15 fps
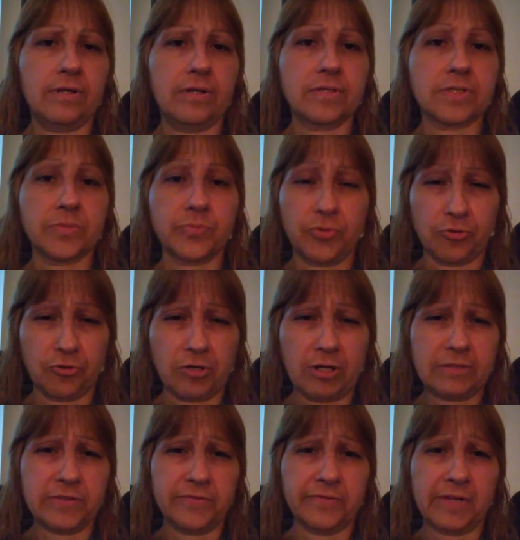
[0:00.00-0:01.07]
is a
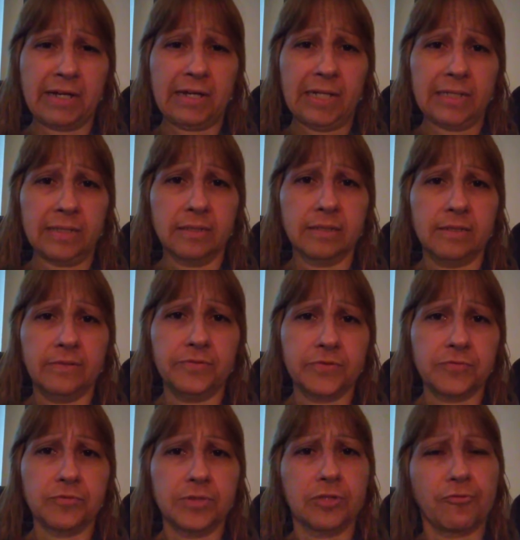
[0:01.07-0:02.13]
progressive kind. It
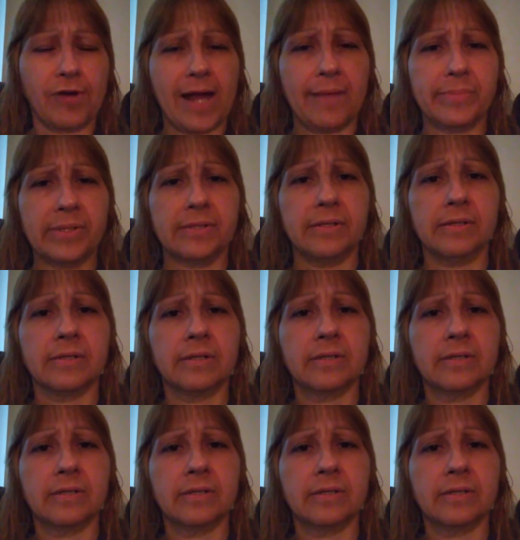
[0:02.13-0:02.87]
was really rapid.